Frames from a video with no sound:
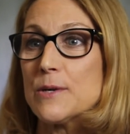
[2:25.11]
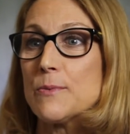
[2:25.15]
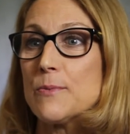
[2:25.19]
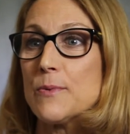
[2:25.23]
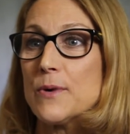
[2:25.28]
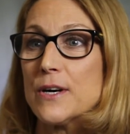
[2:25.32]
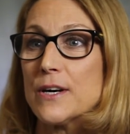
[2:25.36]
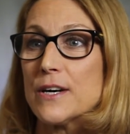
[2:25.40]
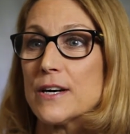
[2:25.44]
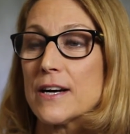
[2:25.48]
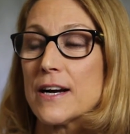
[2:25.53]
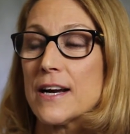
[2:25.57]

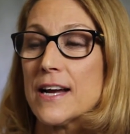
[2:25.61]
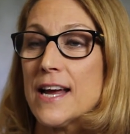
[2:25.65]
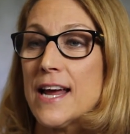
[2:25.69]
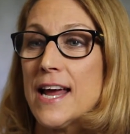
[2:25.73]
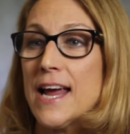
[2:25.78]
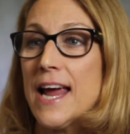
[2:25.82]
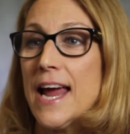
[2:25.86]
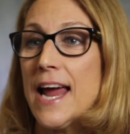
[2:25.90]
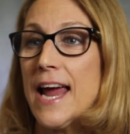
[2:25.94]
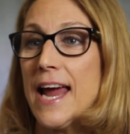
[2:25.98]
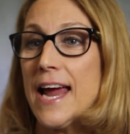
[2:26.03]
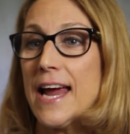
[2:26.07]
work
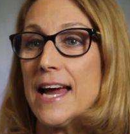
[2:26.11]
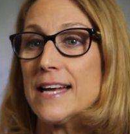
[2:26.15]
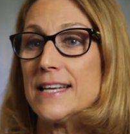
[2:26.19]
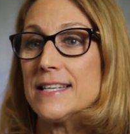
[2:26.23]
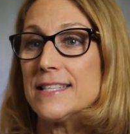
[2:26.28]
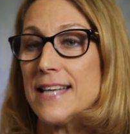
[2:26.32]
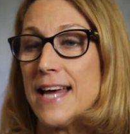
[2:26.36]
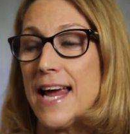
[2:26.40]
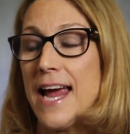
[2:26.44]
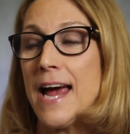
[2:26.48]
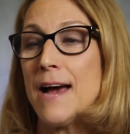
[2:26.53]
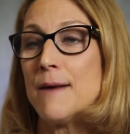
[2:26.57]

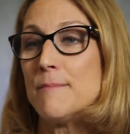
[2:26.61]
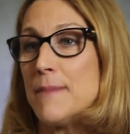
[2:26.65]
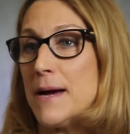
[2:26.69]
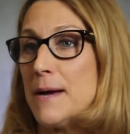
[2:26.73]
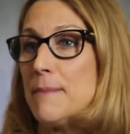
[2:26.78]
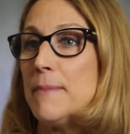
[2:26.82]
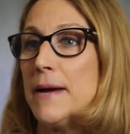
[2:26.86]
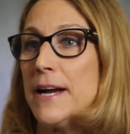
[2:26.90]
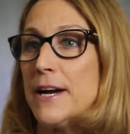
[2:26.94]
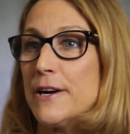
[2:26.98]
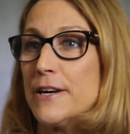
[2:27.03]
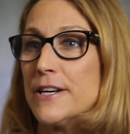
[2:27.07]
and at my
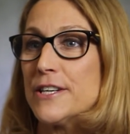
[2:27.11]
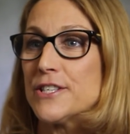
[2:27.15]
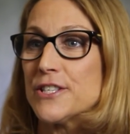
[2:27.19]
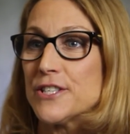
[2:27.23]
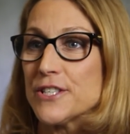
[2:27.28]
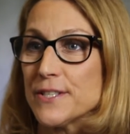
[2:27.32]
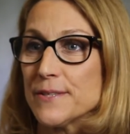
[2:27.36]
parish.